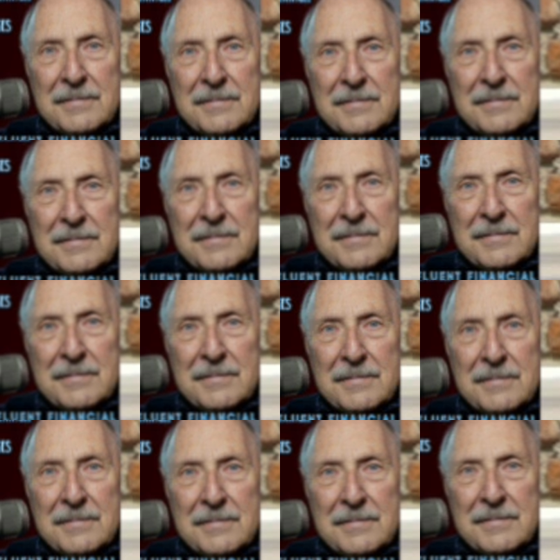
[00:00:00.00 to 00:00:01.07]

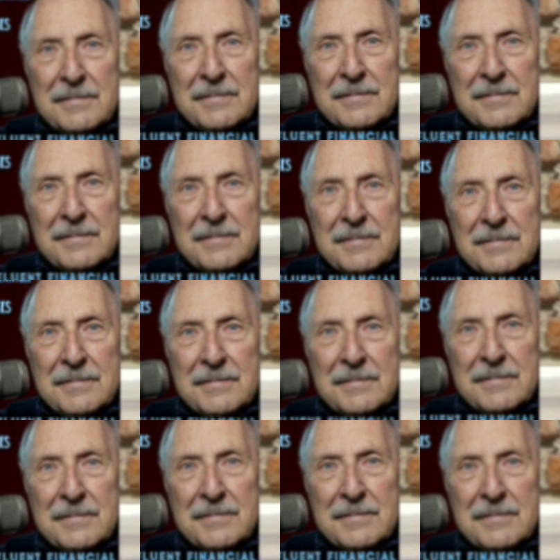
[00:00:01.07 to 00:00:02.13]

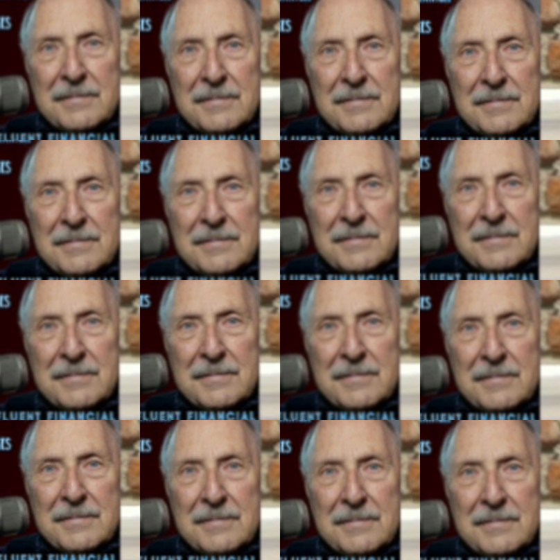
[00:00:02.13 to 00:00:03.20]

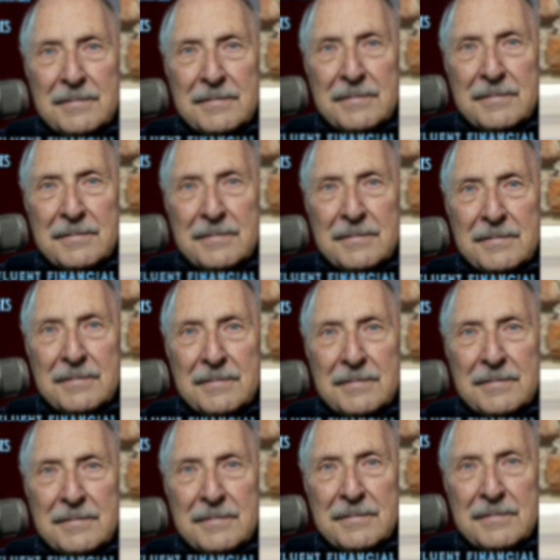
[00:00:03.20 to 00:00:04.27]

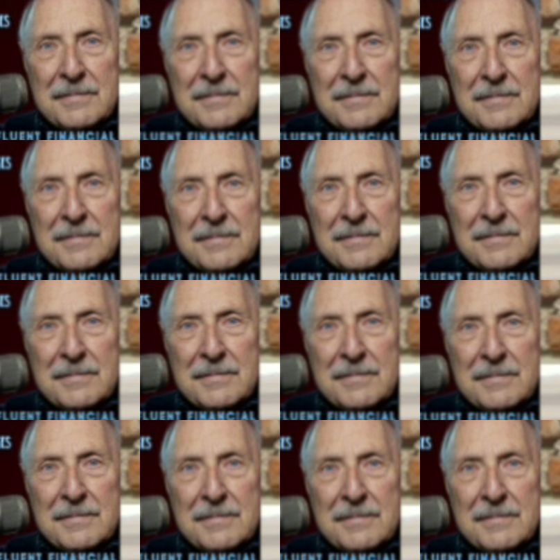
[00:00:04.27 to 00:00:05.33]

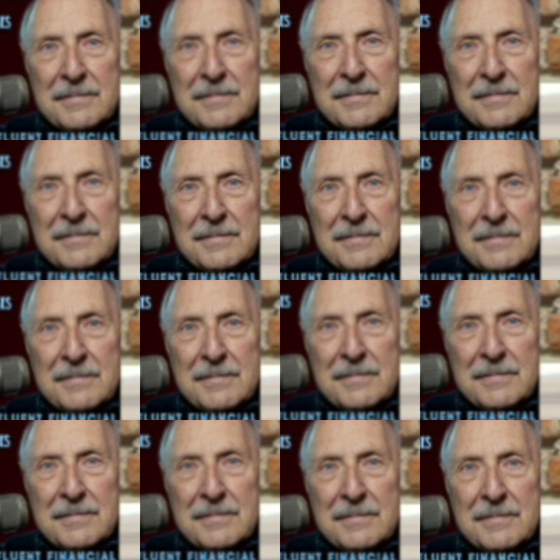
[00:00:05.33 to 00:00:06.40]

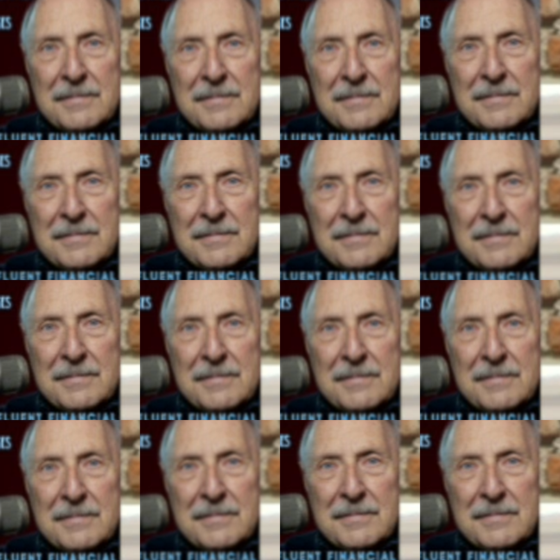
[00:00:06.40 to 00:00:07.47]

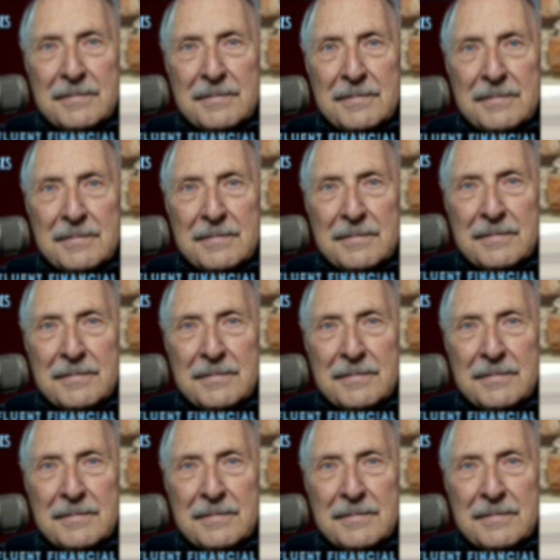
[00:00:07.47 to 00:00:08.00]
(silent)